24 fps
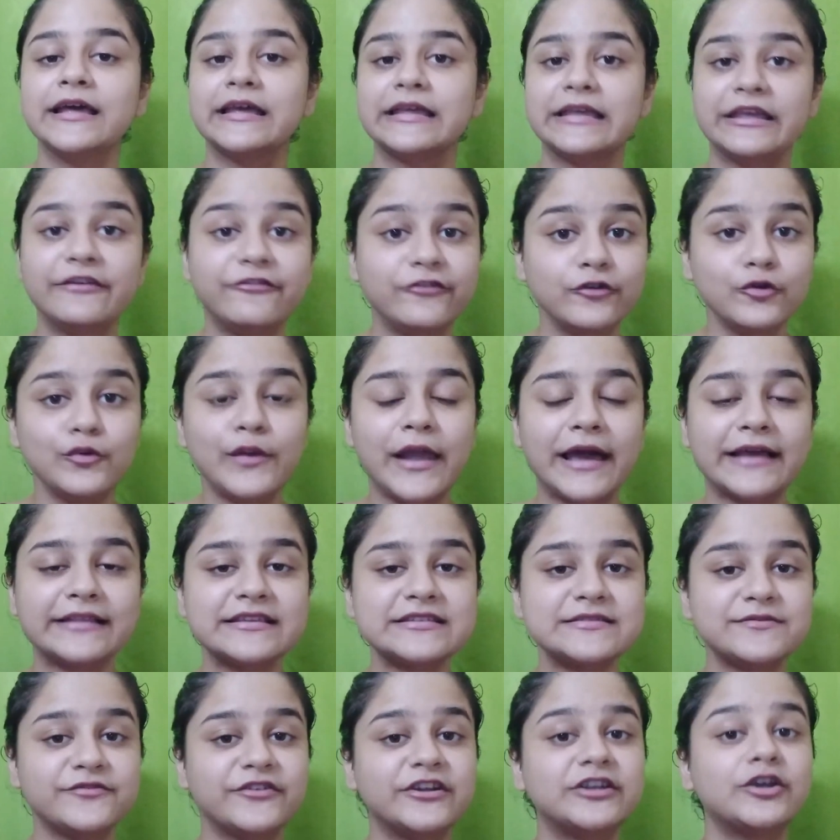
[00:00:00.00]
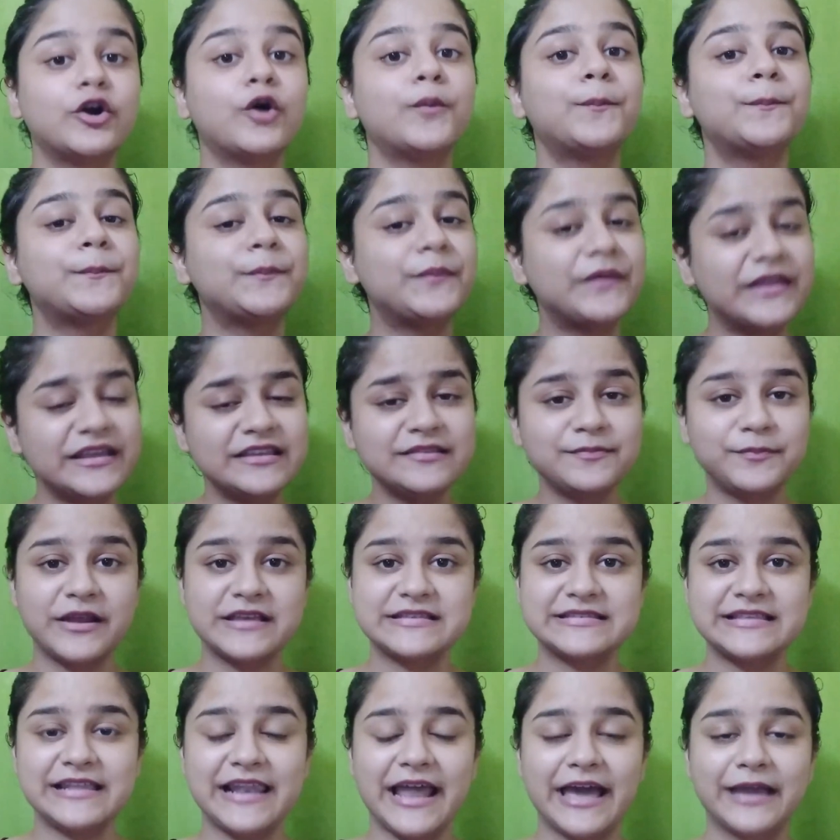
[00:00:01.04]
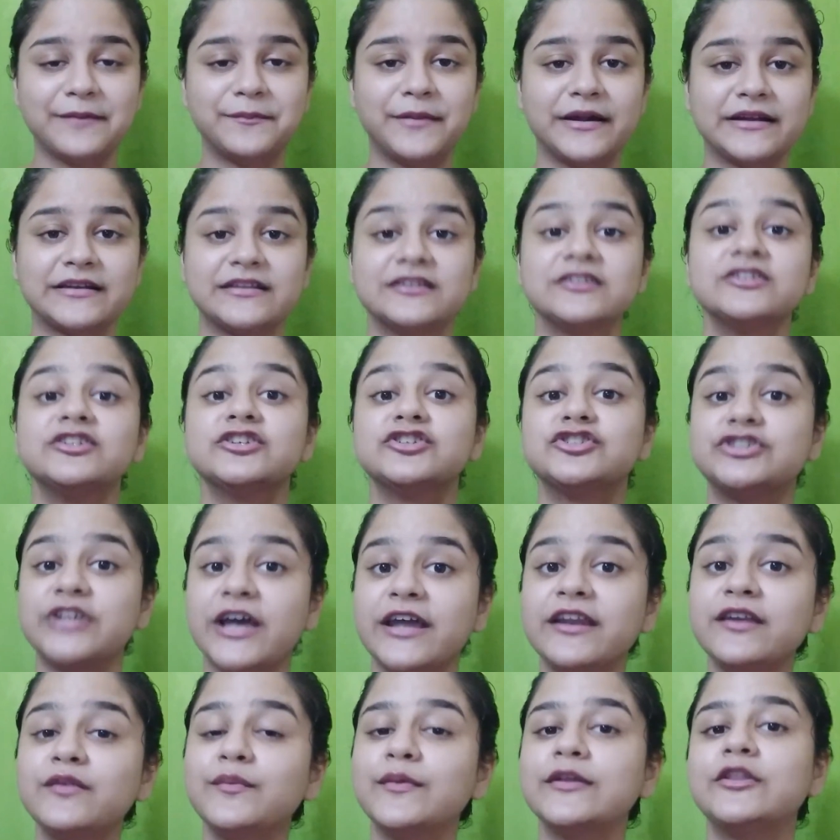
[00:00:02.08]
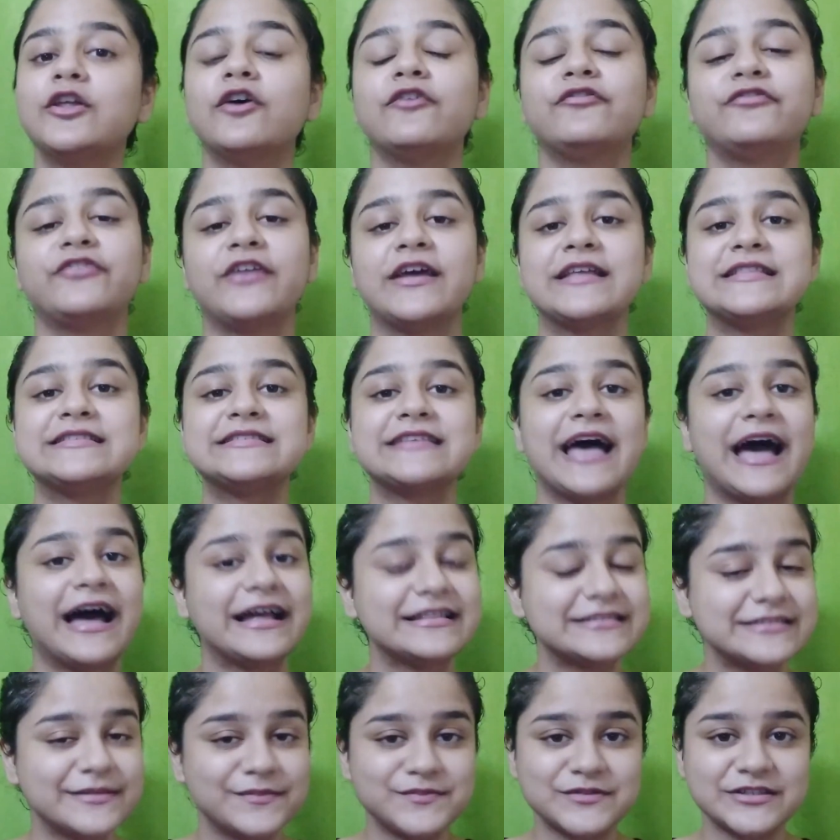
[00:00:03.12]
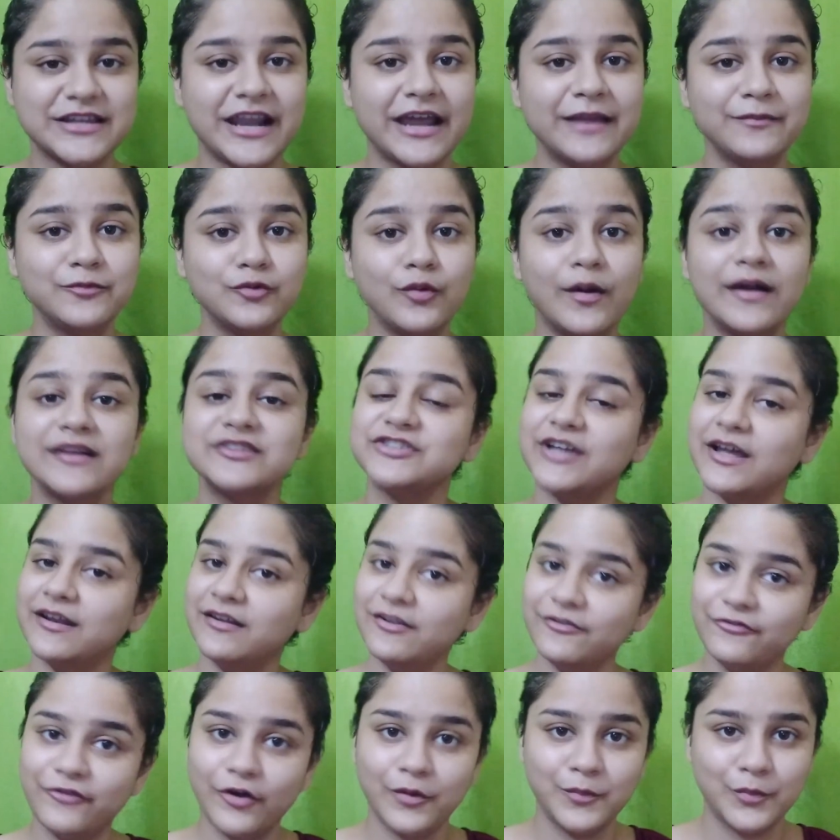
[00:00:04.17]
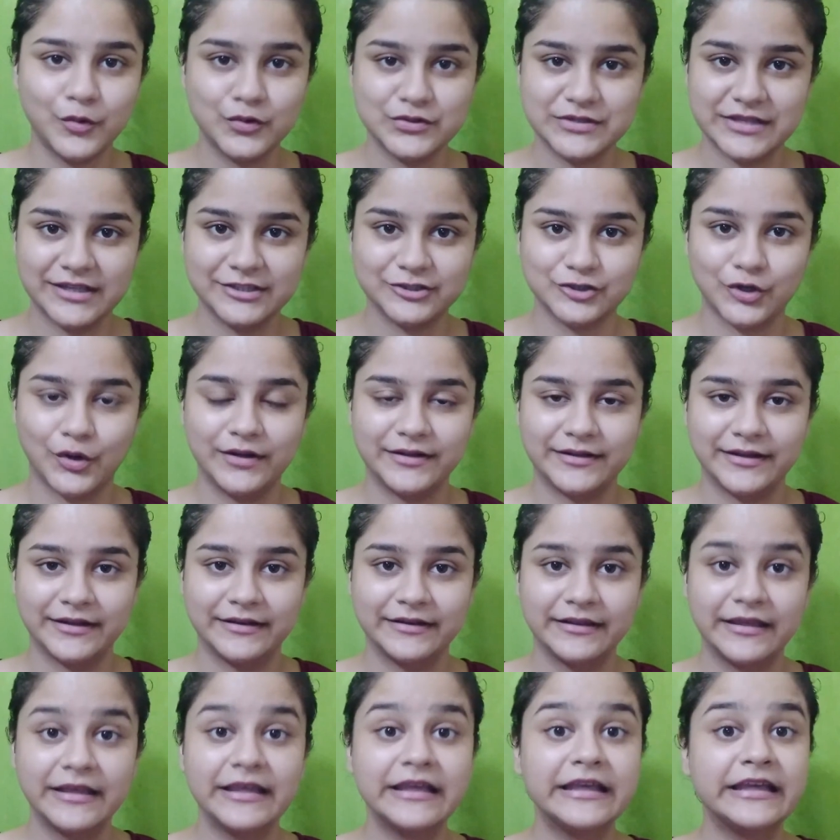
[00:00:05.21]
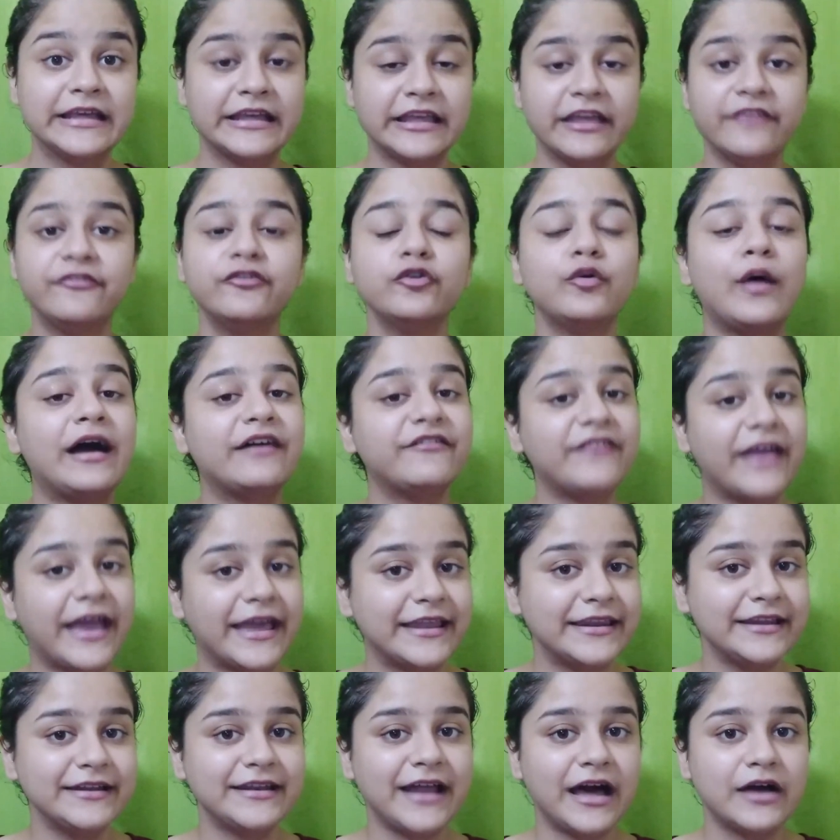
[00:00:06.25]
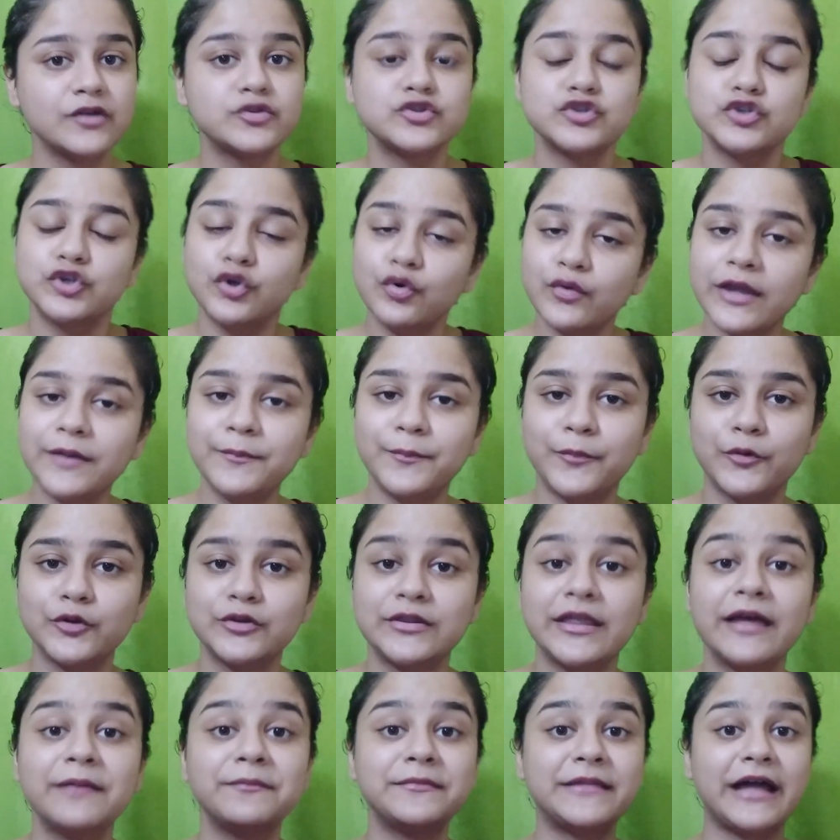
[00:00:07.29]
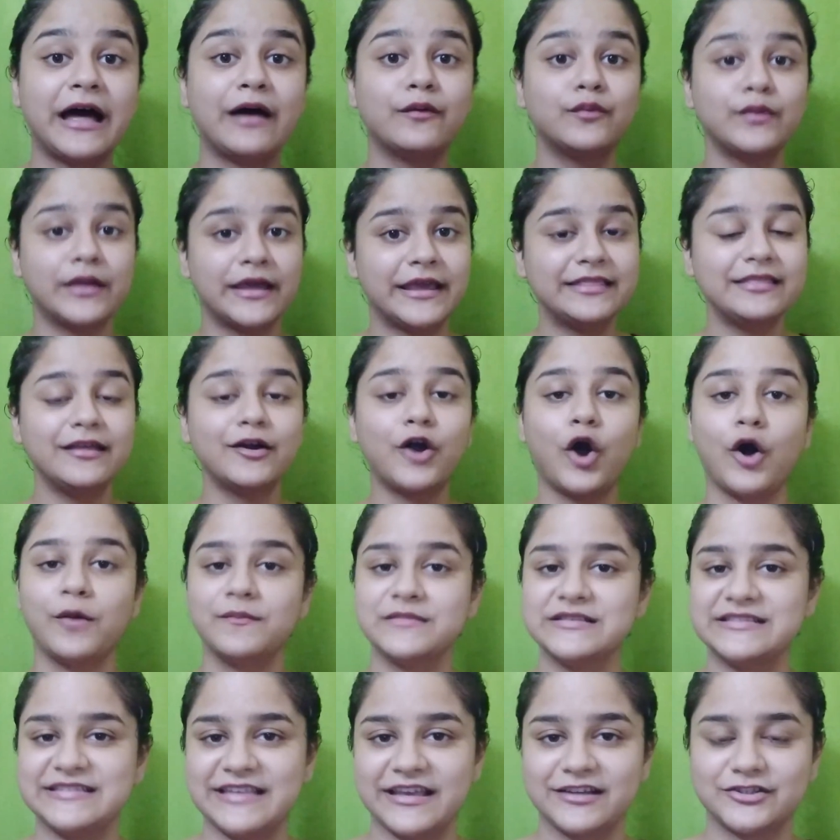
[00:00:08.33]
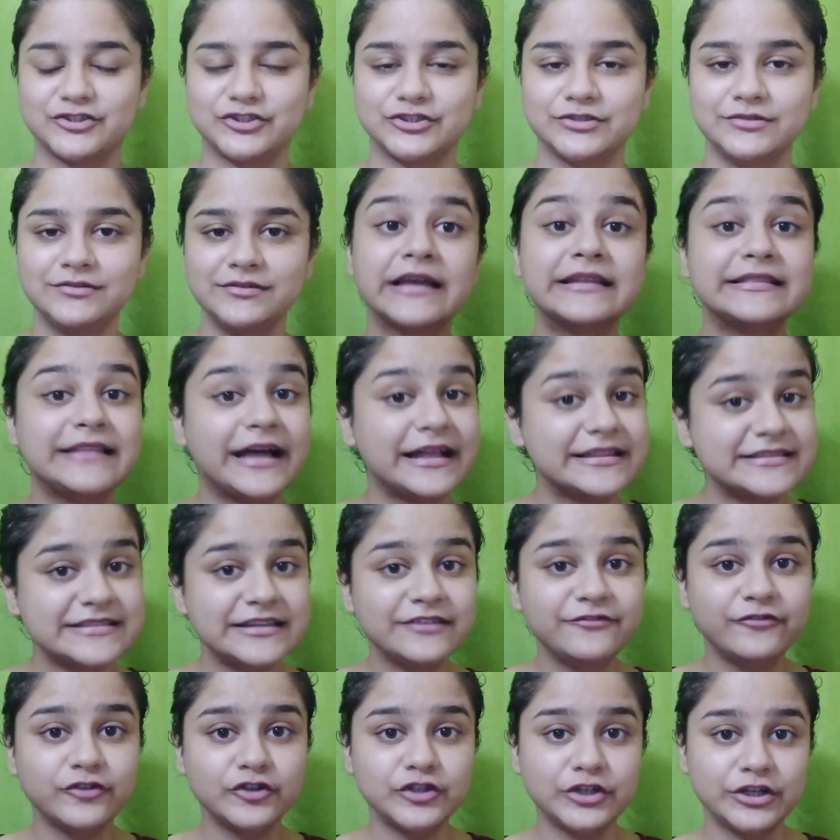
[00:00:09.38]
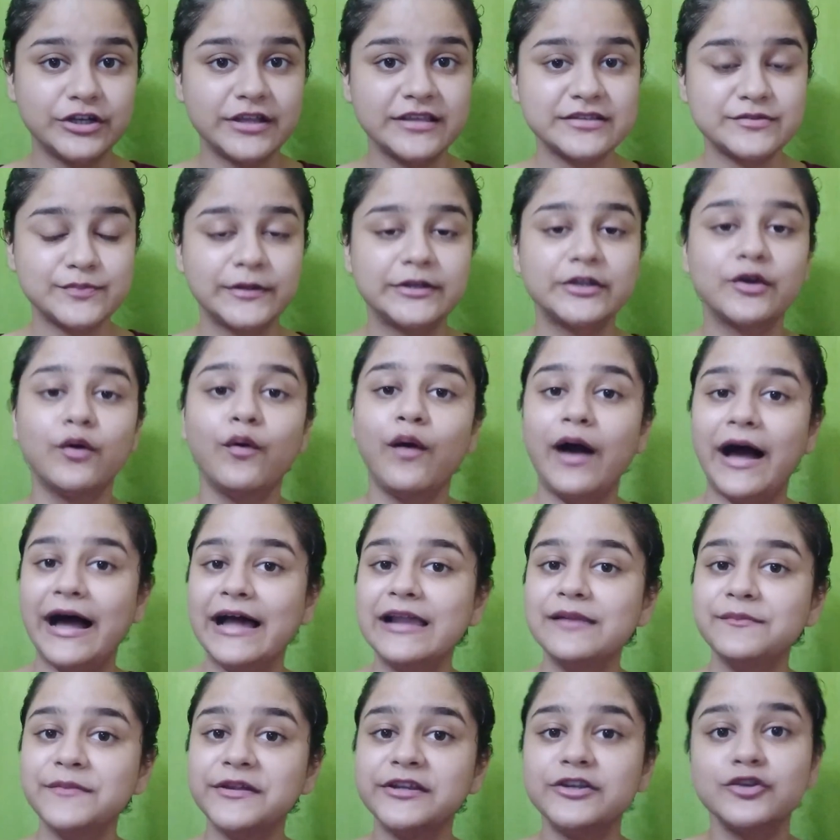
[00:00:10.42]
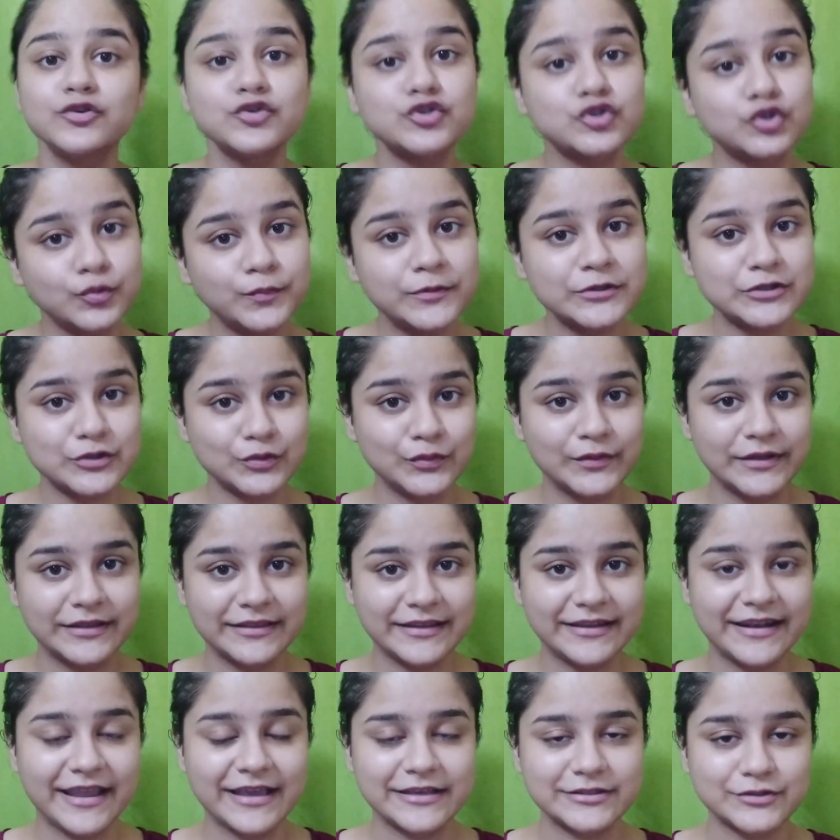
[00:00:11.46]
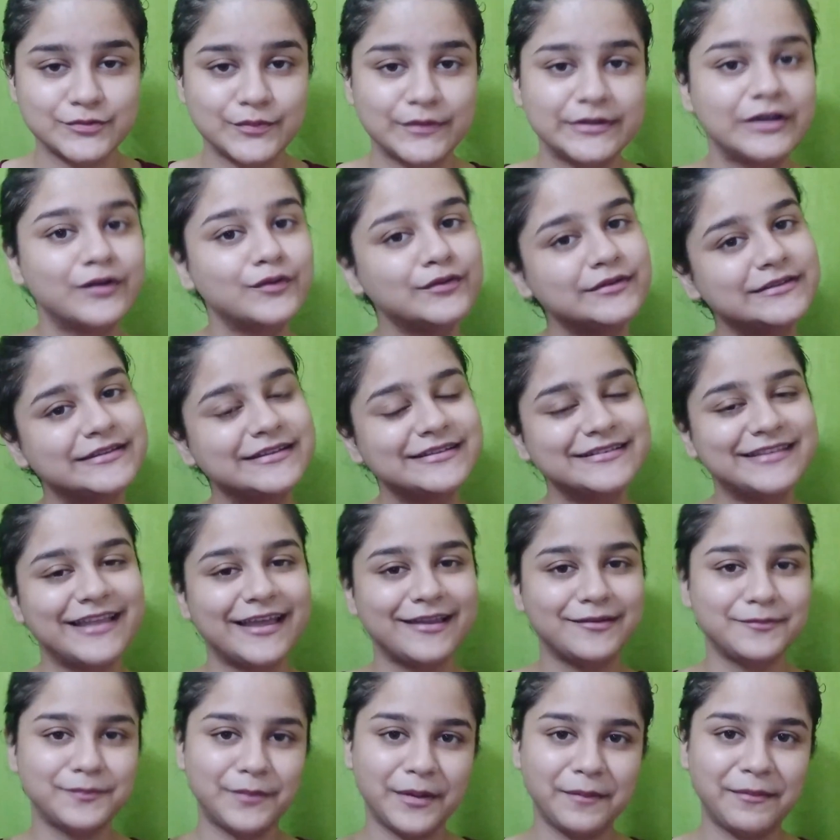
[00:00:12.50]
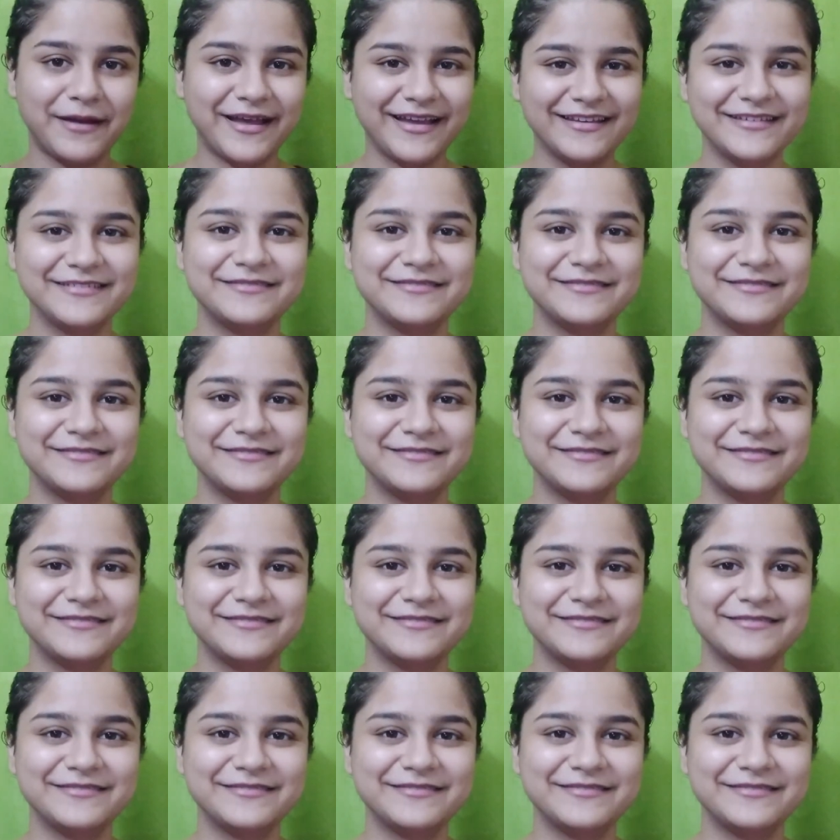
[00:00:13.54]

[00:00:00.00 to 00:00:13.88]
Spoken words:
If you like this video, please press the like button, share it with your friends and subscribe to our channel for more such content. If you have any doubts, you can put them down in the comment section. That's it for today's video. I'll meet you super soon in the next video. Till then, bye-bye.